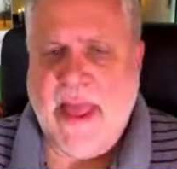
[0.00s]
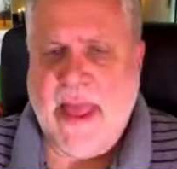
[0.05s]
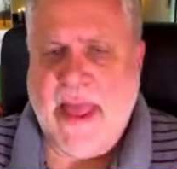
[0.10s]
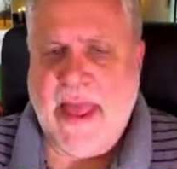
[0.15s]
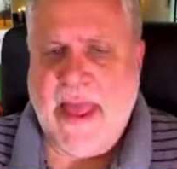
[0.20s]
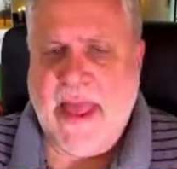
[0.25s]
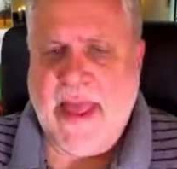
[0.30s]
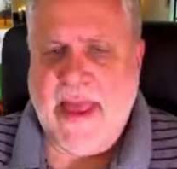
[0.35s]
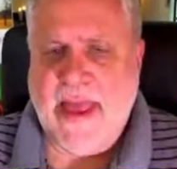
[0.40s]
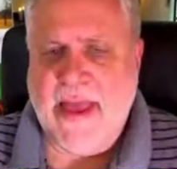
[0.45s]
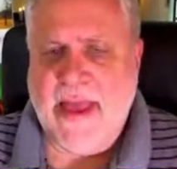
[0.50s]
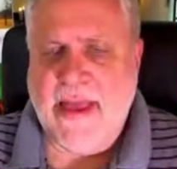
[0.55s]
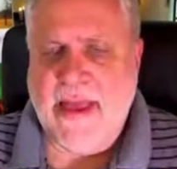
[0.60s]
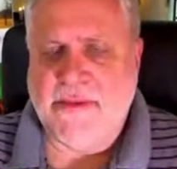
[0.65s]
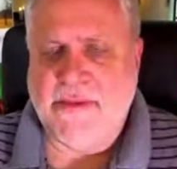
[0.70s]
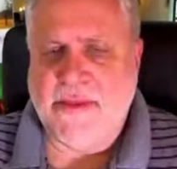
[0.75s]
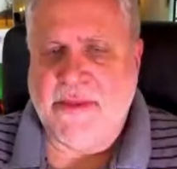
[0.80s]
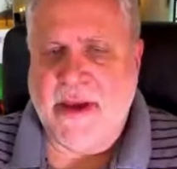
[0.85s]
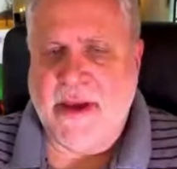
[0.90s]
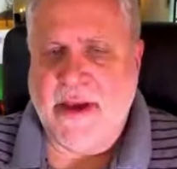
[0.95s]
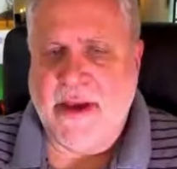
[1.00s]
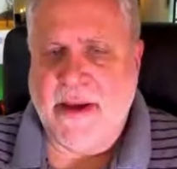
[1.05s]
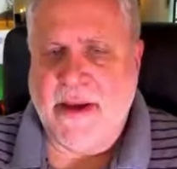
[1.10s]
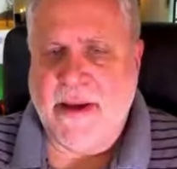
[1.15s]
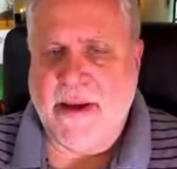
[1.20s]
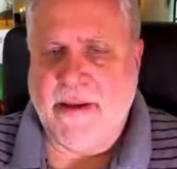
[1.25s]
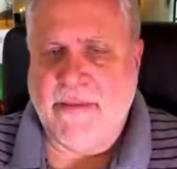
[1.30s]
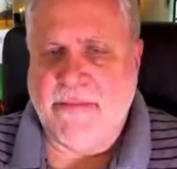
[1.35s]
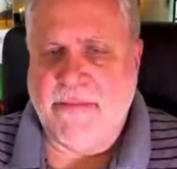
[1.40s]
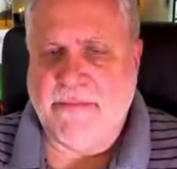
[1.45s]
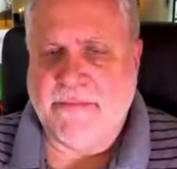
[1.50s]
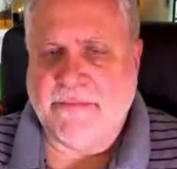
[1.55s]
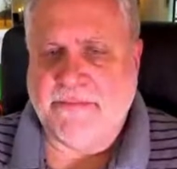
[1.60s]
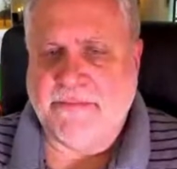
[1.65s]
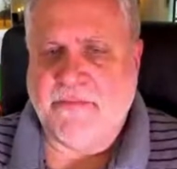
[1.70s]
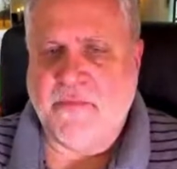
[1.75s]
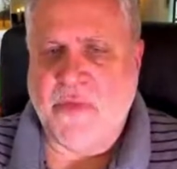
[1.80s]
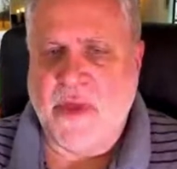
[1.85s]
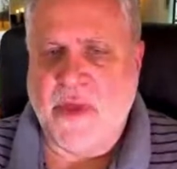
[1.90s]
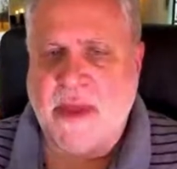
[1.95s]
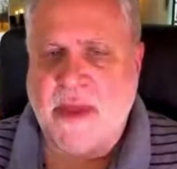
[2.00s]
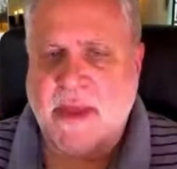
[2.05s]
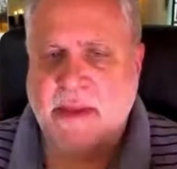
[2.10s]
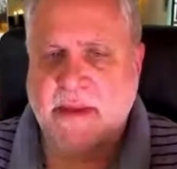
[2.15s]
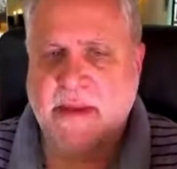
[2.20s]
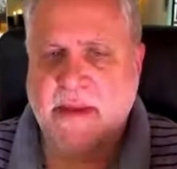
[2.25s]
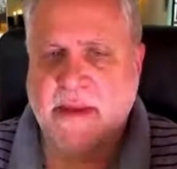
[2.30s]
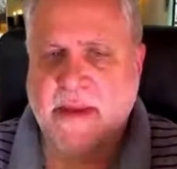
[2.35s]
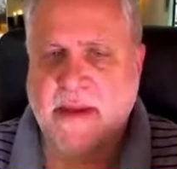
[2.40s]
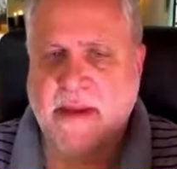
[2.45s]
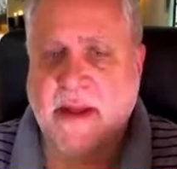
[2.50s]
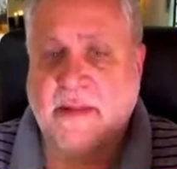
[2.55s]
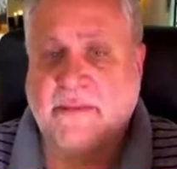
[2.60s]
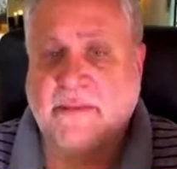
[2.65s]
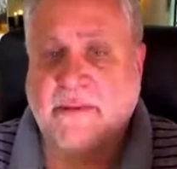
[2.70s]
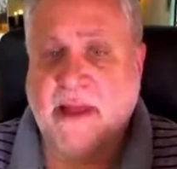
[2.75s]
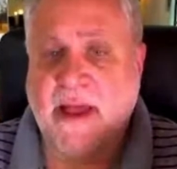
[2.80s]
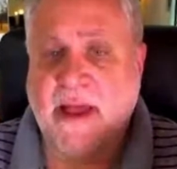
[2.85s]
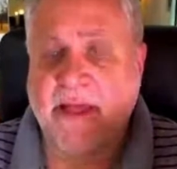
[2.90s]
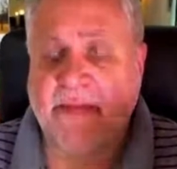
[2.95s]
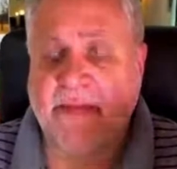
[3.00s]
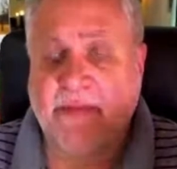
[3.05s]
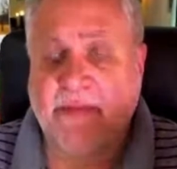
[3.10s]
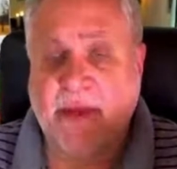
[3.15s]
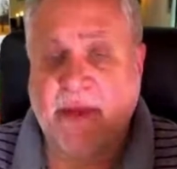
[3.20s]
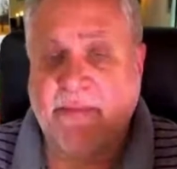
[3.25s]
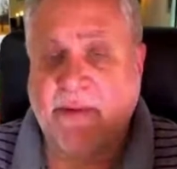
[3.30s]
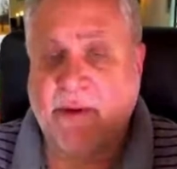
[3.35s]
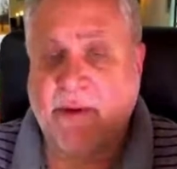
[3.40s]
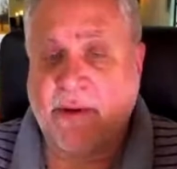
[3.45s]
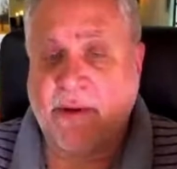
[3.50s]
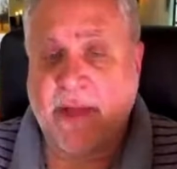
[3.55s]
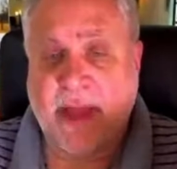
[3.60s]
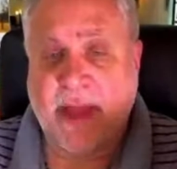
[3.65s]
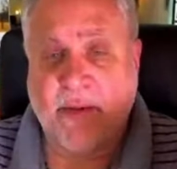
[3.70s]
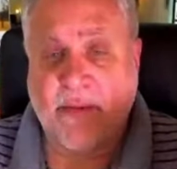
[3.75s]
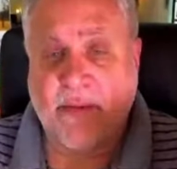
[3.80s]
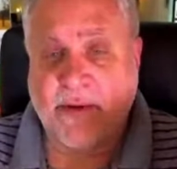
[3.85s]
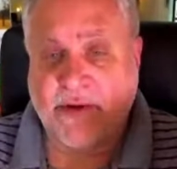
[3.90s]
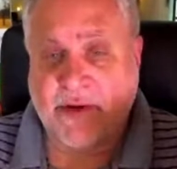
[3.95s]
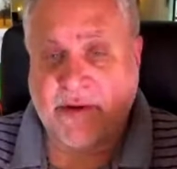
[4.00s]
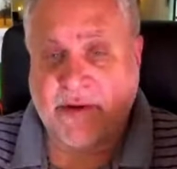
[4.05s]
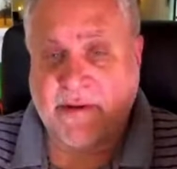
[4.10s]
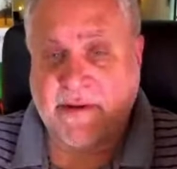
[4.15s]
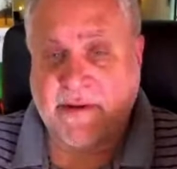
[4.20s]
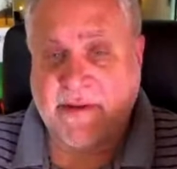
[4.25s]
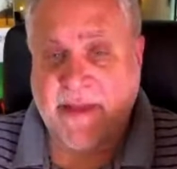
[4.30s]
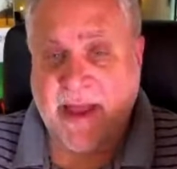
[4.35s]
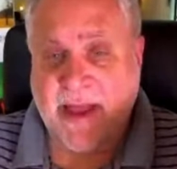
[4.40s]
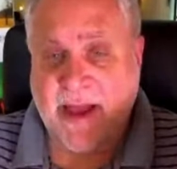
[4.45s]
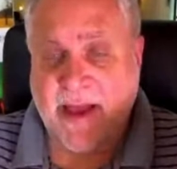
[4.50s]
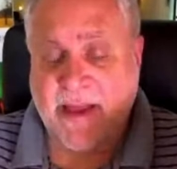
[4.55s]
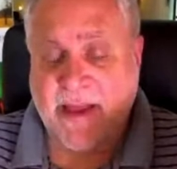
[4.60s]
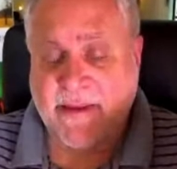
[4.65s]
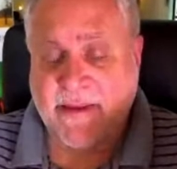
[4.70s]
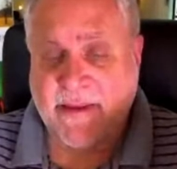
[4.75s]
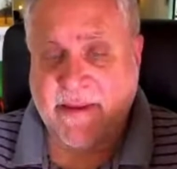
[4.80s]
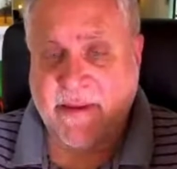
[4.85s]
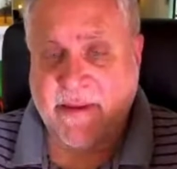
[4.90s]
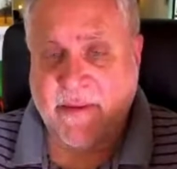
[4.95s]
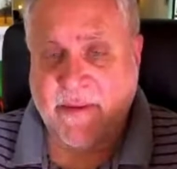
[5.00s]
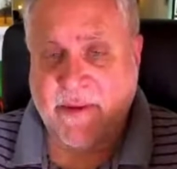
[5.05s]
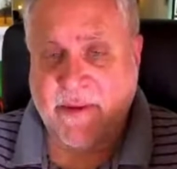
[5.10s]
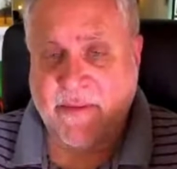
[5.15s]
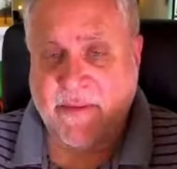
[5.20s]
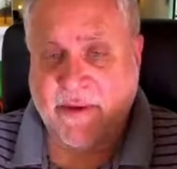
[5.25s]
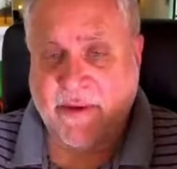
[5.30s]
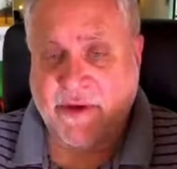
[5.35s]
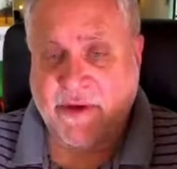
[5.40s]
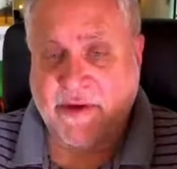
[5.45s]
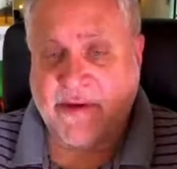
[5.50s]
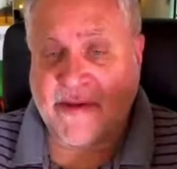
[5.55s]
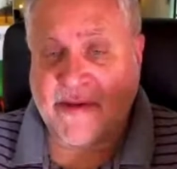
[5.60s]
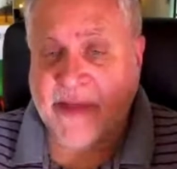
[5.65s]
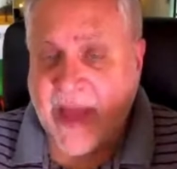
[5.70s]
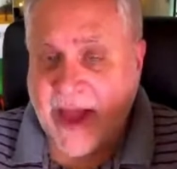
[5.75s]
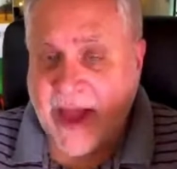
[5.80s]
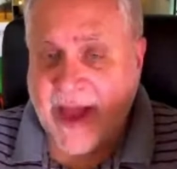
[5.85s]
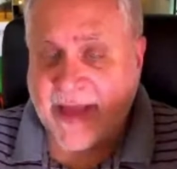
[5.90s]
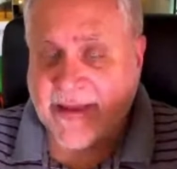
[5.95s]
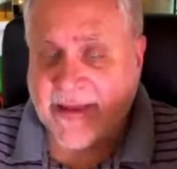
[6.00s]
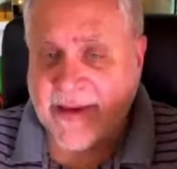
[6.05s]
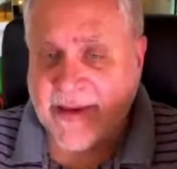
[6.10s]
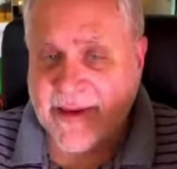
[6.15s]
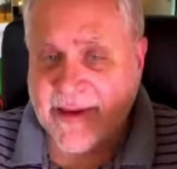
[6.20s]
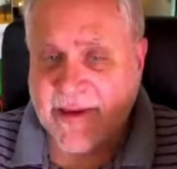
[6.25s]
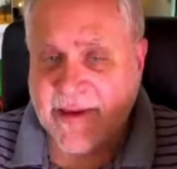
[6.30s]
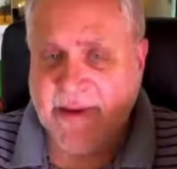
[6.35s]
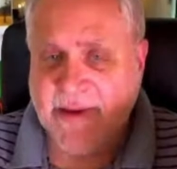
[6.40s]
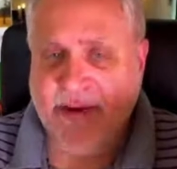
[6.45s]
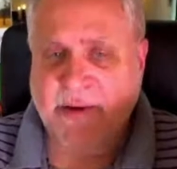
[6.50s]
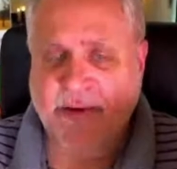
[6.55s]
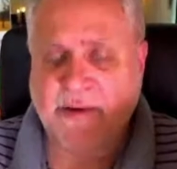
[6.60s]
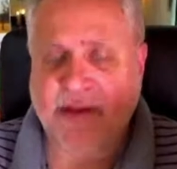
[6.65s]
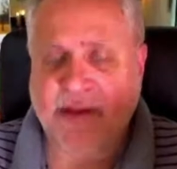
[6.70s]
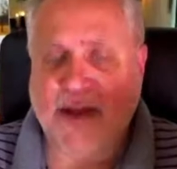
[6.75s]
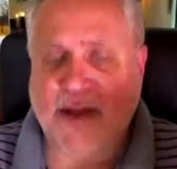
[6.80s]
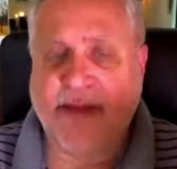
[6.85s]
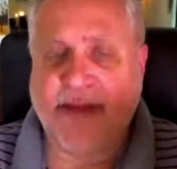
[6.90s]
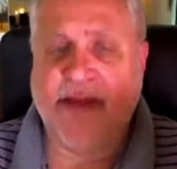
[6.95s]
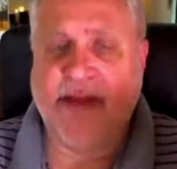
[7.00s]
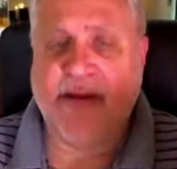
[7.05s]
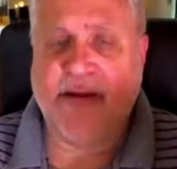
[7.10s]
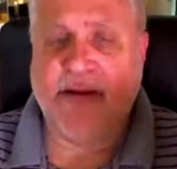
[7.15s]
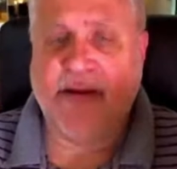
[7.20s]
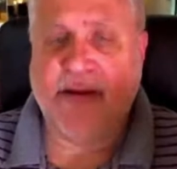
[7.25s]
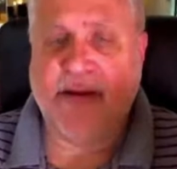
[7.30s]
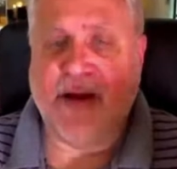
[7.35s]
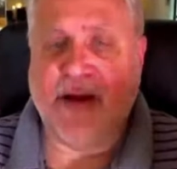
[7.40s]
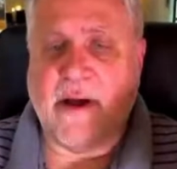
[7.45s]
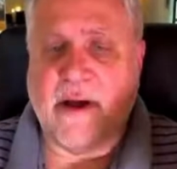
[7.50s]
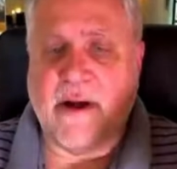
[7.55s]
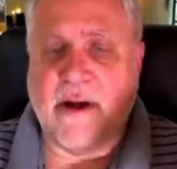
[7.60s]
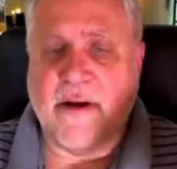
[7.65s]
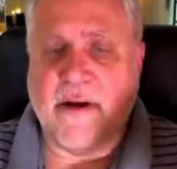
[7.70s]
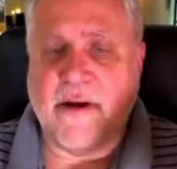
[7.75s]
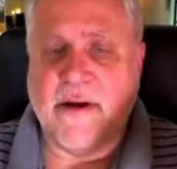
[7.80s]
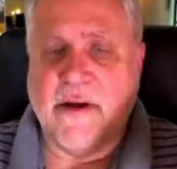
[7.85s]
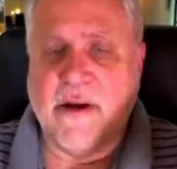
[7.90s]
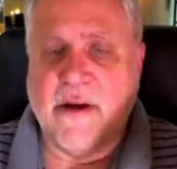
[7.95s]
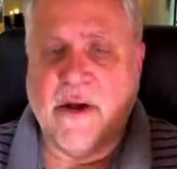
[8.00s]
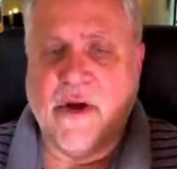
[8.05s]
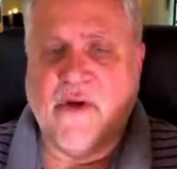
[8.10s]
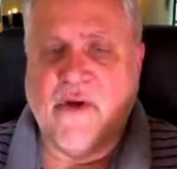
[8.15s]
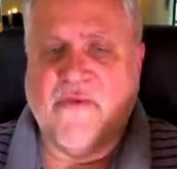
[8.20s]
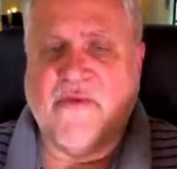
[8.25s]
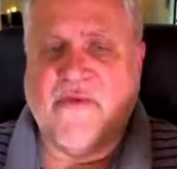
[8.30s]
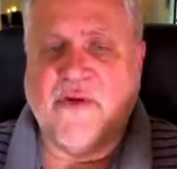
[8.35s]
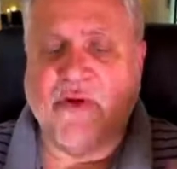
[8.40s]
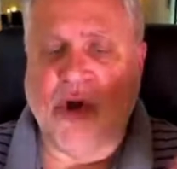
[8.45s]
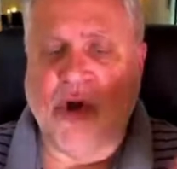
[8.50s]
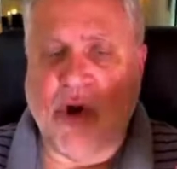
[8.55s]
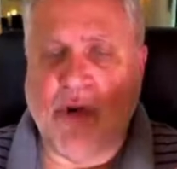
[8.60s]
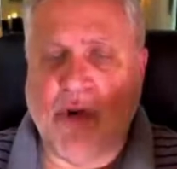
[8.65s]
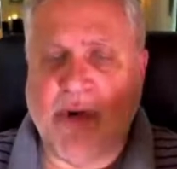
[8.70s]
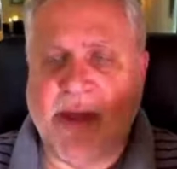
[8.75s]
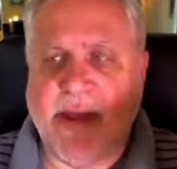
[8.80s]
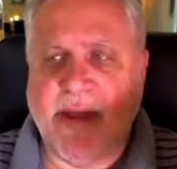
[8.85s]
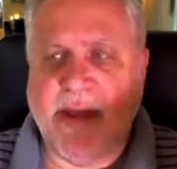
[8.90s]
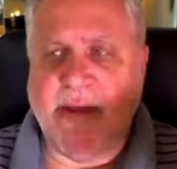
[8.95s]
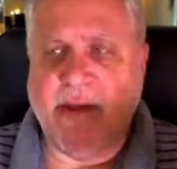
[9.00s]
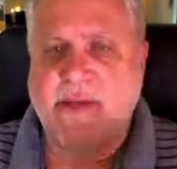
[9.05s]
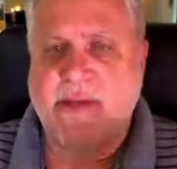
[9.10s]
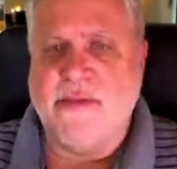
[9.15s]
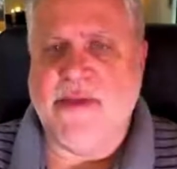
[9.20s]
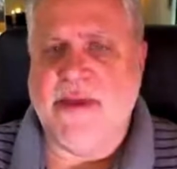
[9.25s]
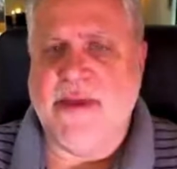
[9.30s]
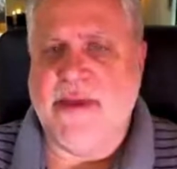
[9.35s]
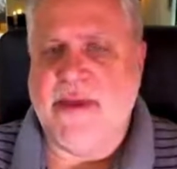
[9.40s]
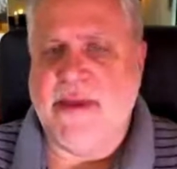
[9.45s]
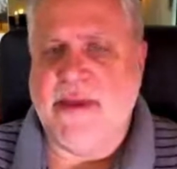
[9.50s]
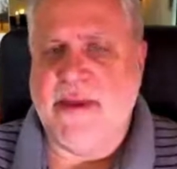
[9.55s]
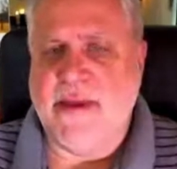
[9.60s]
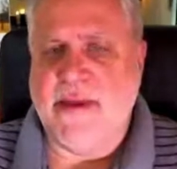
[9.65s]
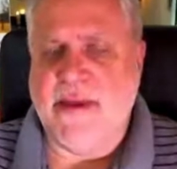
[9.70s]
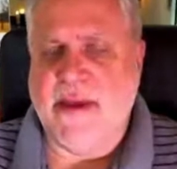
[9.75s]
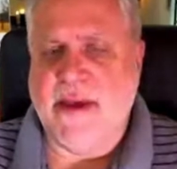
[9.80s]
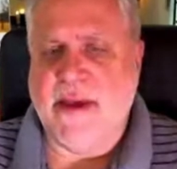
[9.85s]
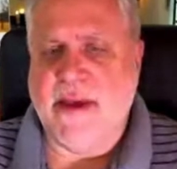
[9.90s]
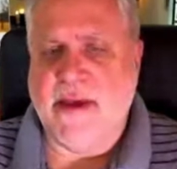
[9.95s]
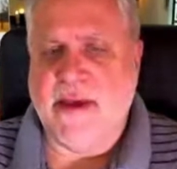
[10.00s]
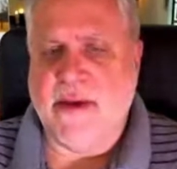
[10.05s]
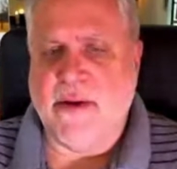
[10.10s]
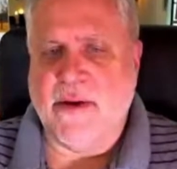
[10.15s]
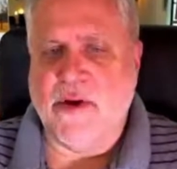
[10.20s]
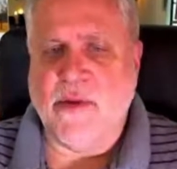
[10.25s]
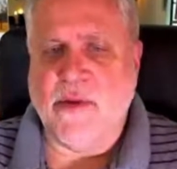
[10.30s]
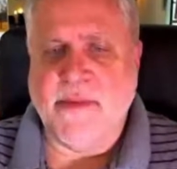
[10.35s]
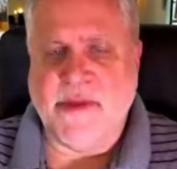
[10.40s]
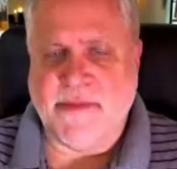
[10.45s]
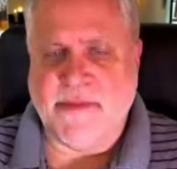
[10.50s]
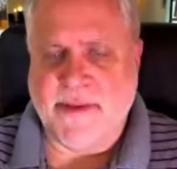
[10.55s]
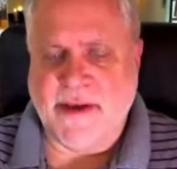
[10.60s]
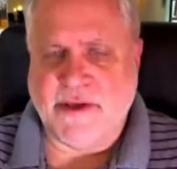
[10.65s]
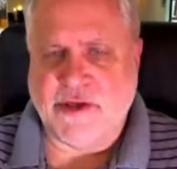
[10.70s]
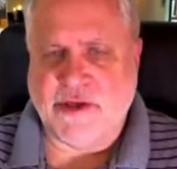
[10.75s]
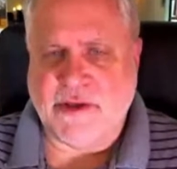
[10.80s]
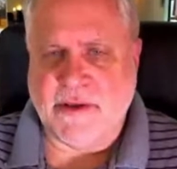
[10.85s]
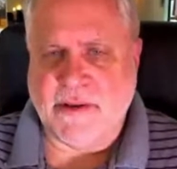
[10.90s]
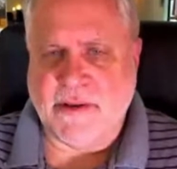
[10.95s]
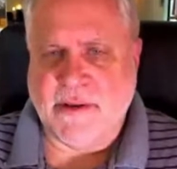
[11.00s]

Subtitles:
And a lot of people, which is not a good idea, are foregoing the home inspection,